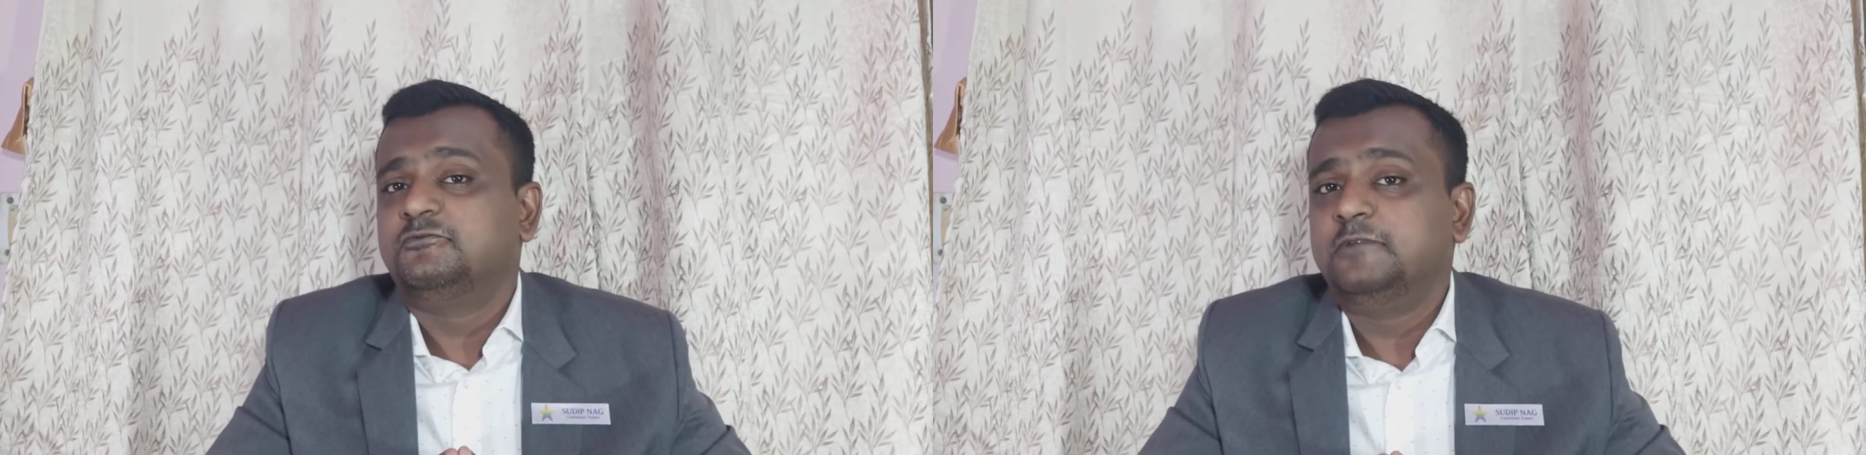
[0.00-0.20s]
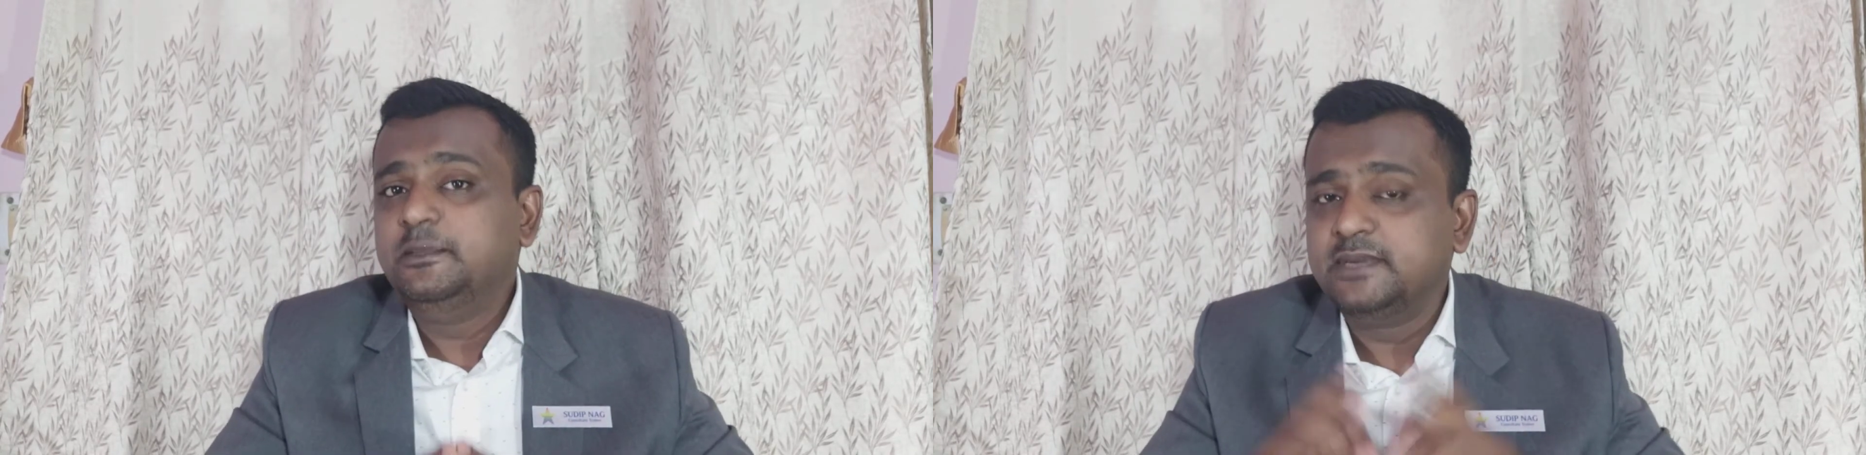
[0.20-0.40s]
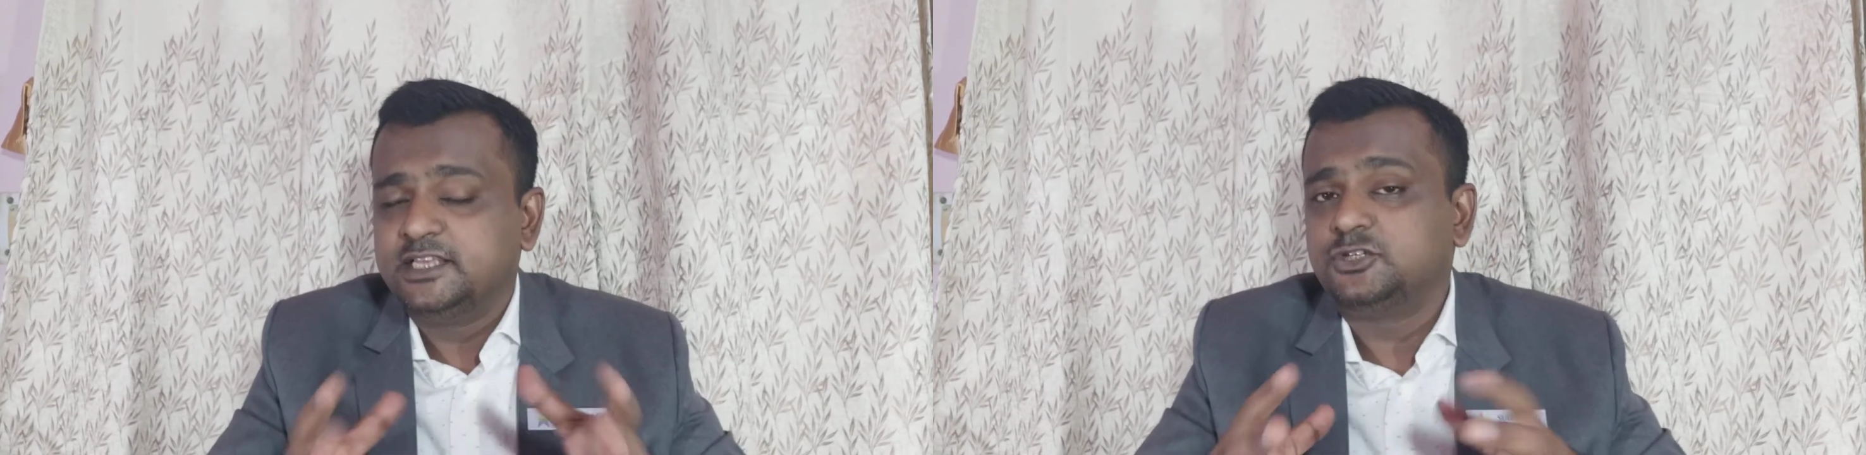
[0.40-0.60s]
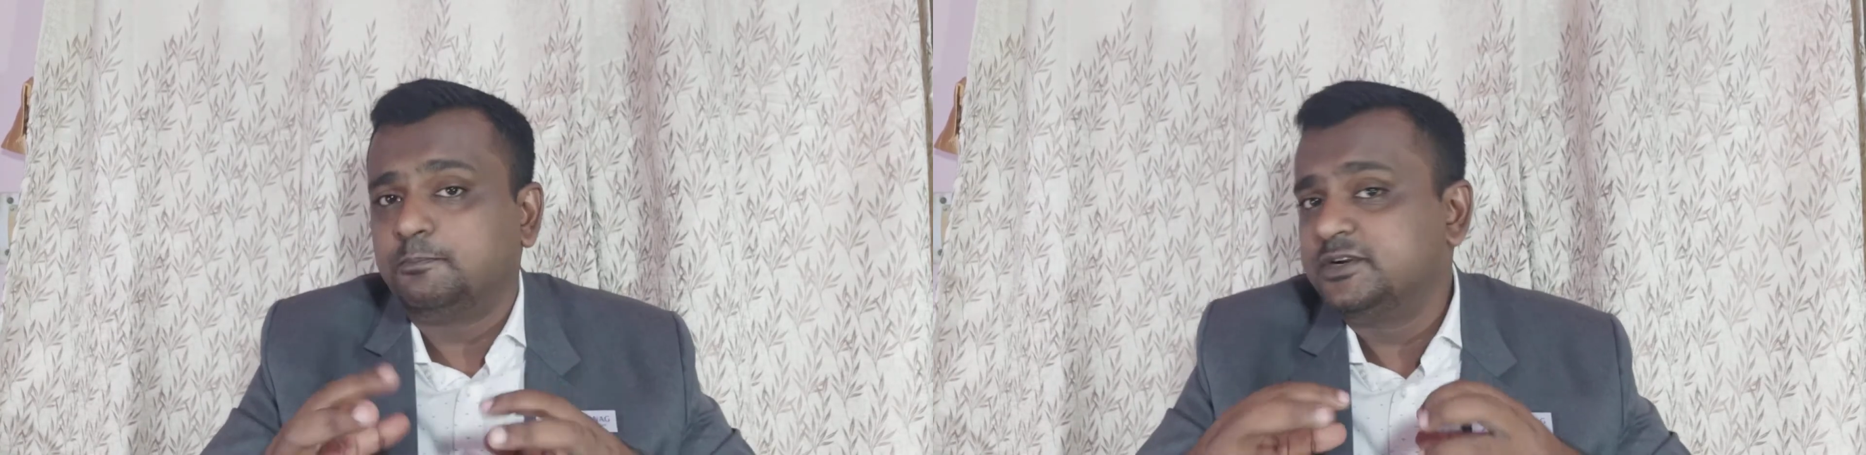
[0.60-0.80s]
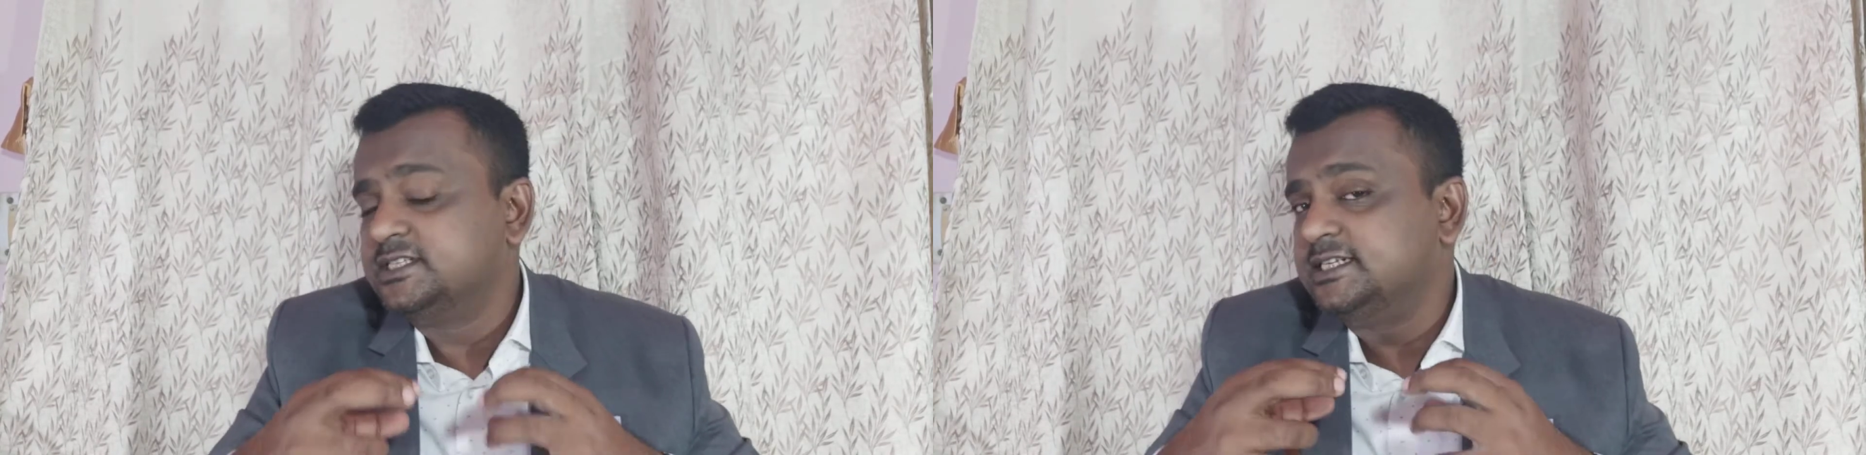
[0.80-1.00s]
image or
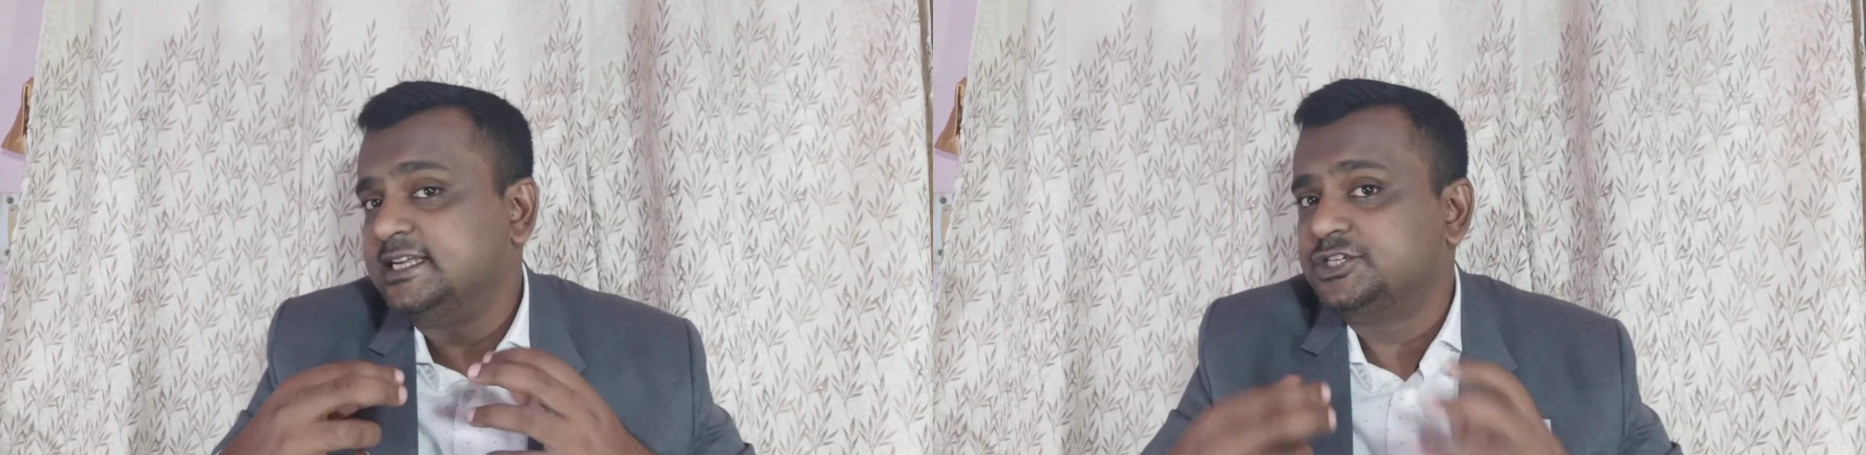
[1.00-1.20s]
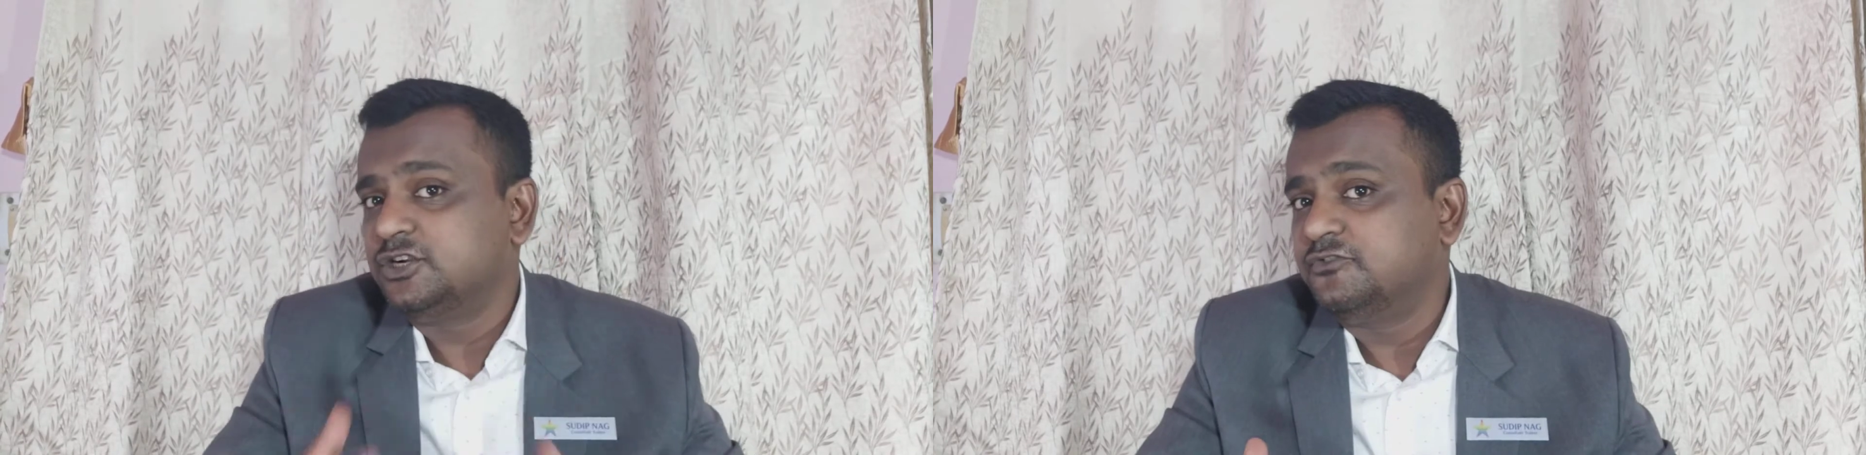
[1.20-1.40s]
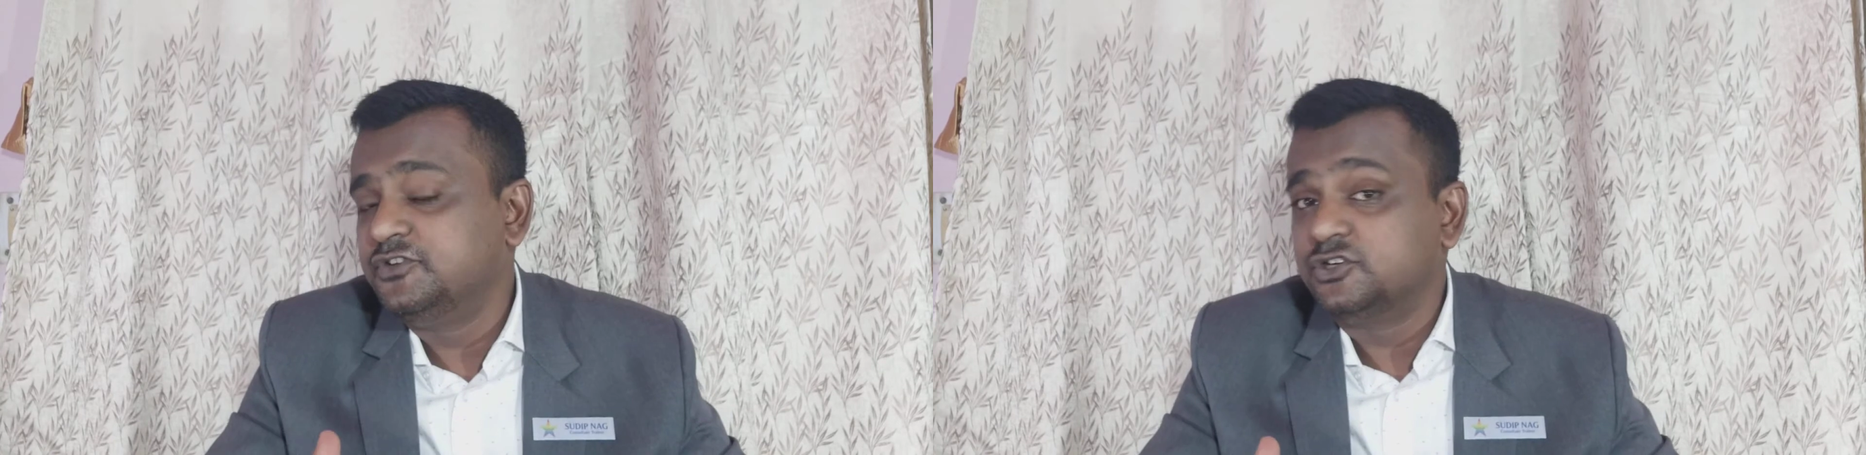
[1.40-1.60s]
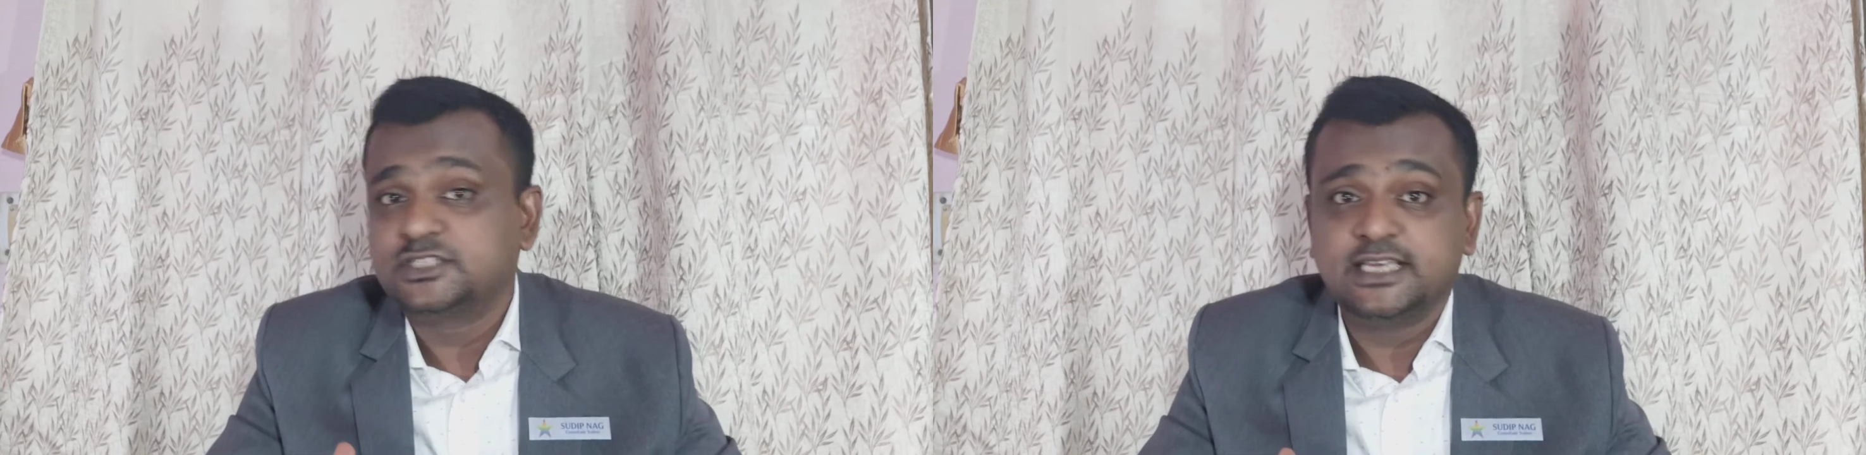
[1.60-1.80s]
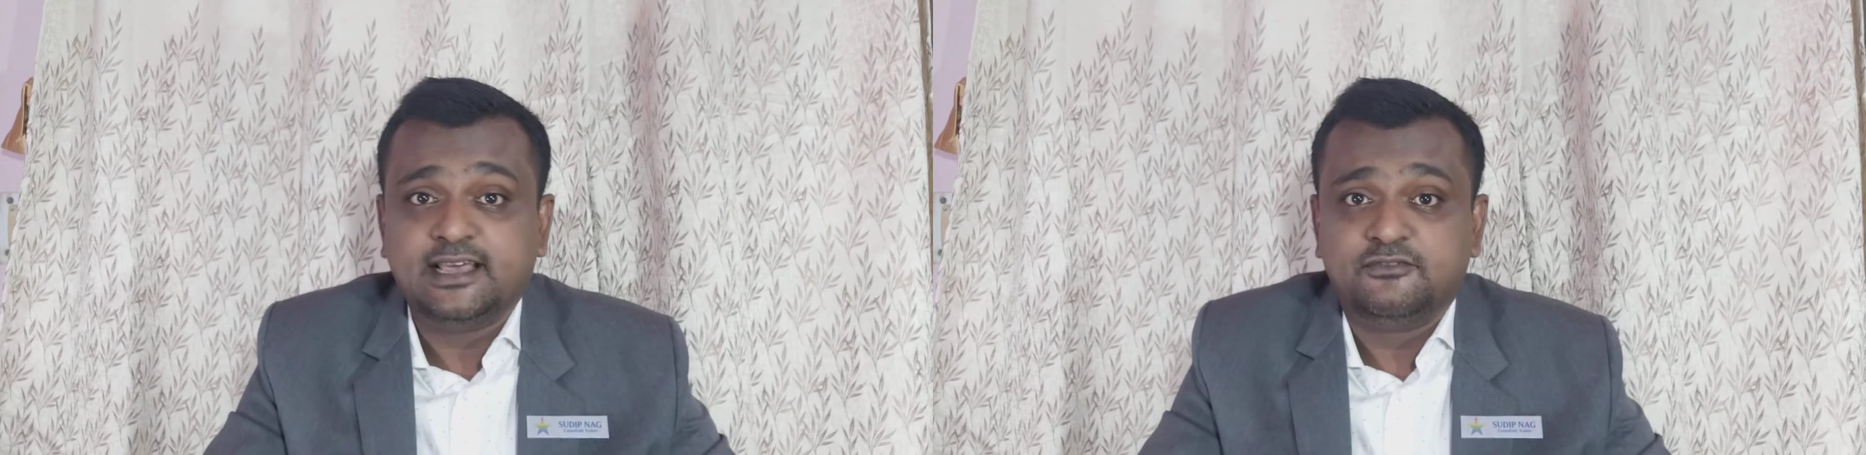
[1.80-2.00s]
presentation of
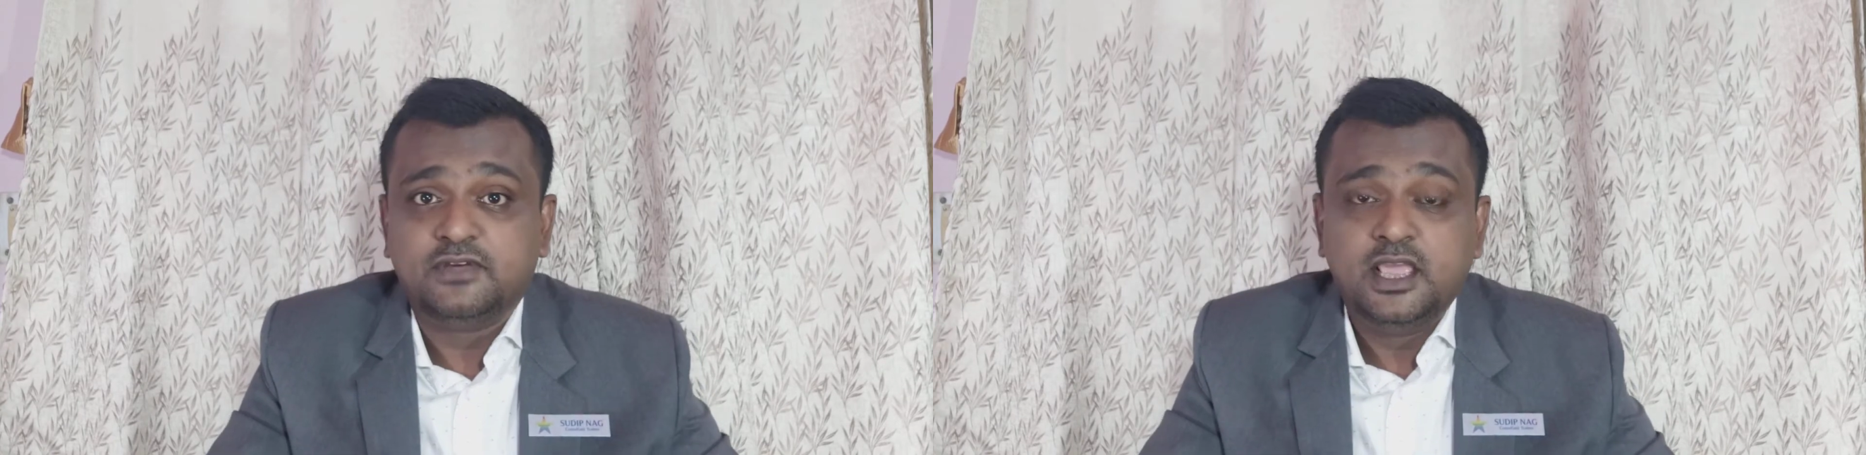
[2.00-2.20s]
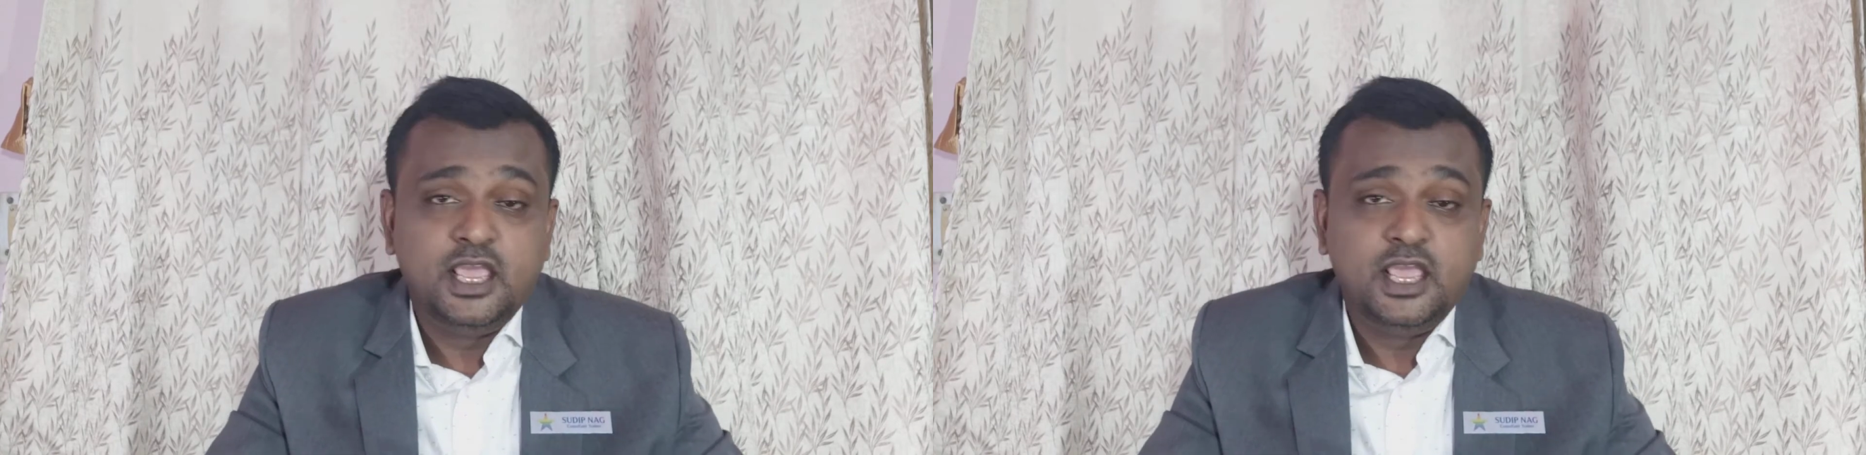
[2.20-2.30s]
yourself